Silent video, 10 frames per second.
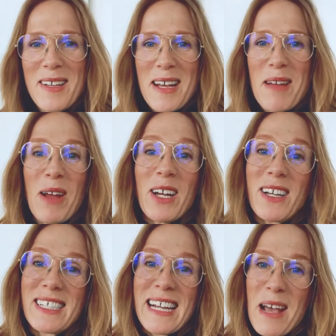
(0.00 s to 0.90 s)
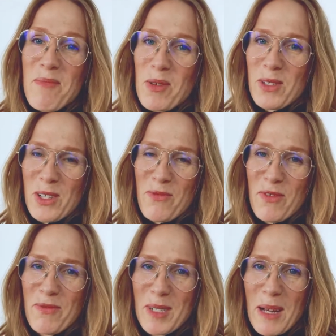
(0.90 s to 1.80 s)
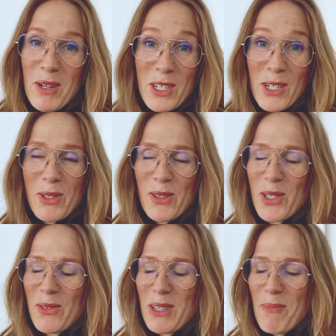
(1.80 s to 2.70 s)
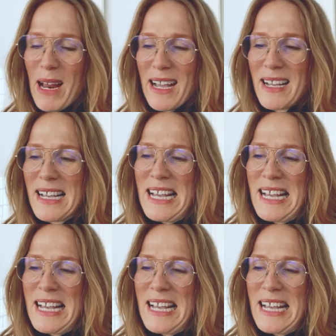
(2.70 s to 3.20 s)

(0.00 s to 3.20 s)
And my cousin Emma was over from Dublin. She was also in the play.